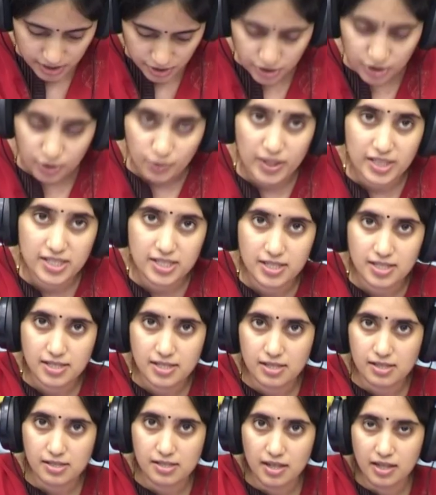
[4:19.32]
So, the question is,
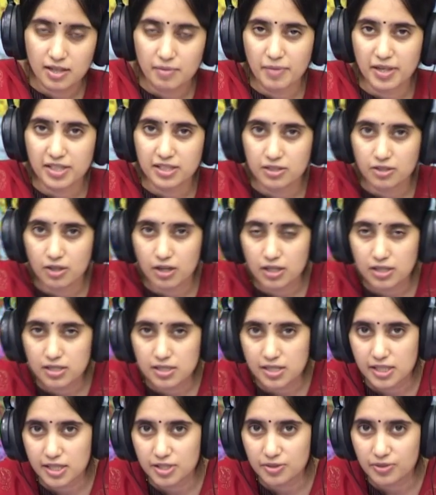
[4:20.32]
is there a
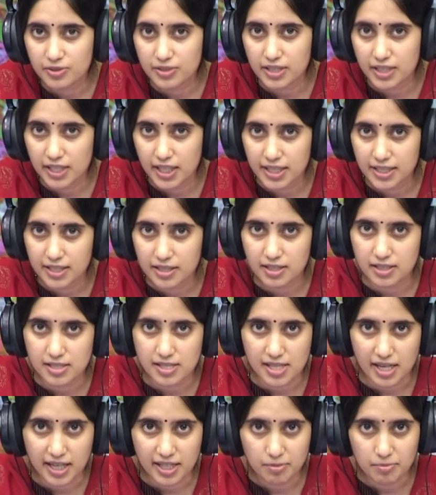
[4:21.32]
methodology to create an
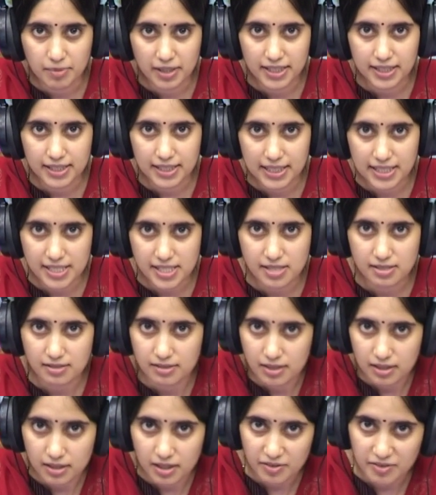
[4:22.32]
assignment list
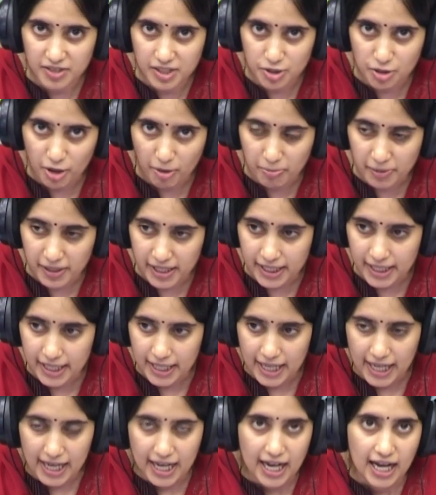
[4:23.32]
in a given topic?
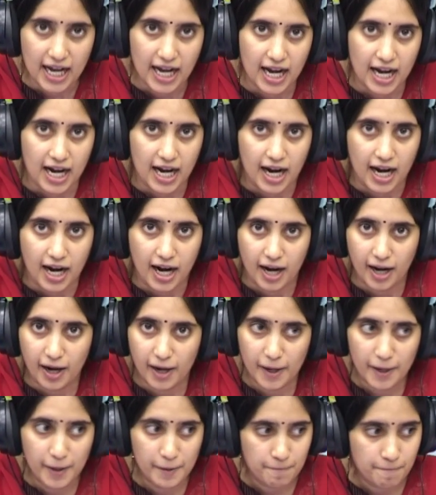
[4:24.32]

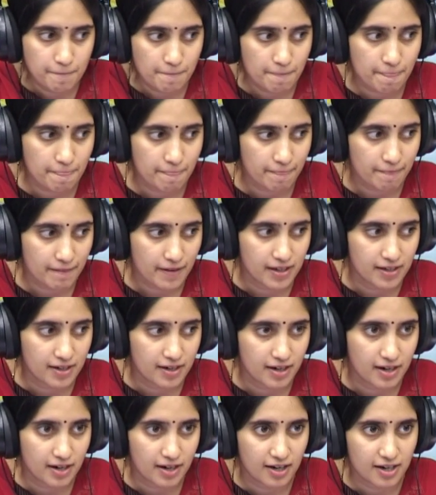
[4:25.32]
Um,
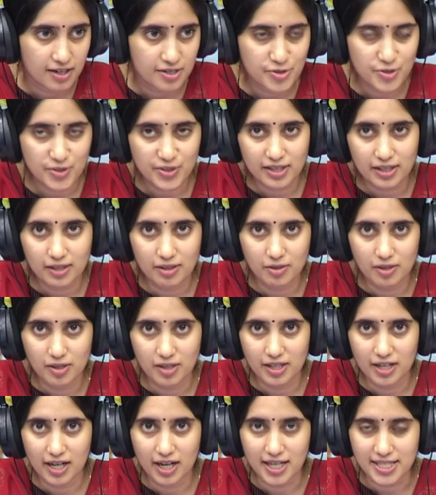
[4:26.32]
so,
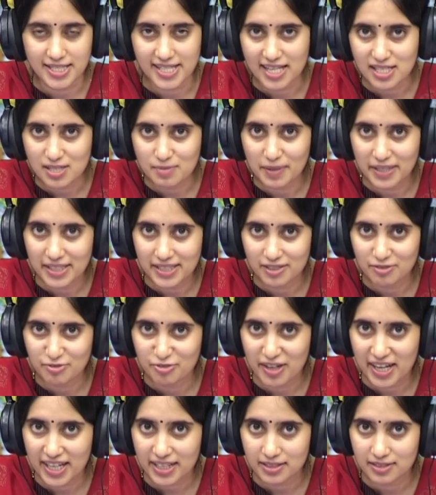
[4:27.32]
assessment in
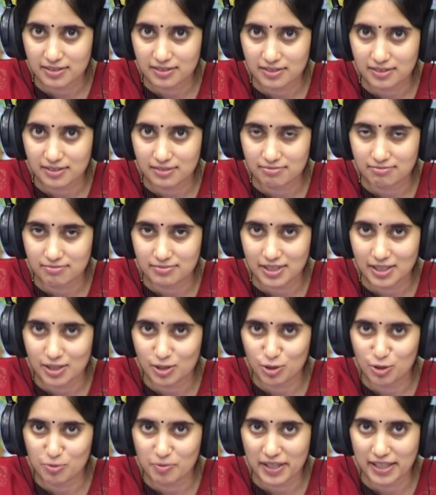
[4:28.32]
fact
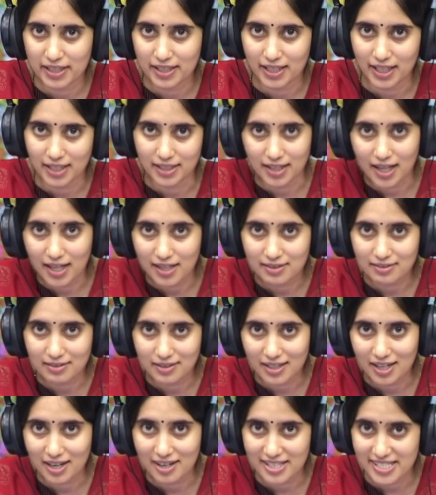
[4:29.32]
could be an entire
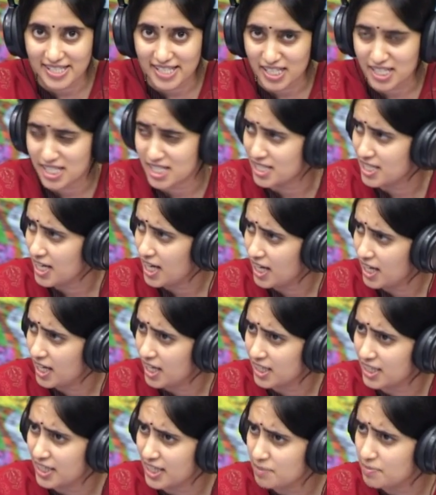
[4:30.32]
3 hour session
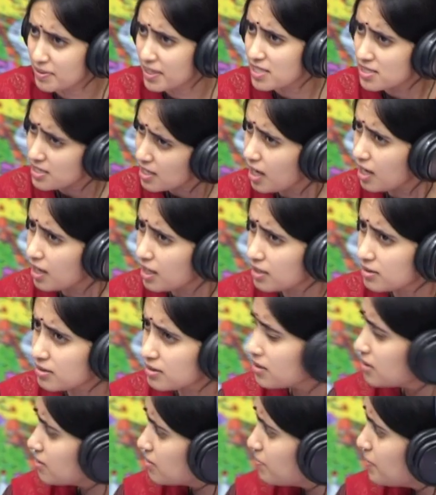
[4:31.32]
and let me ask are
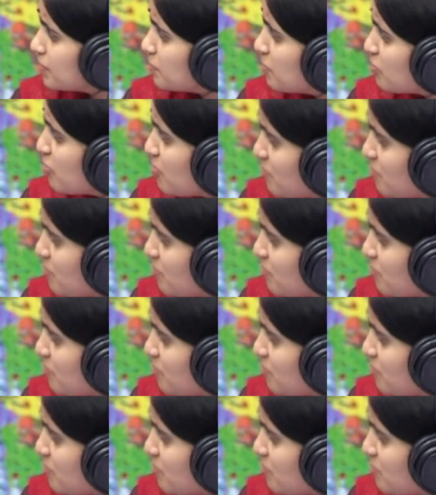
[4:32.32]
people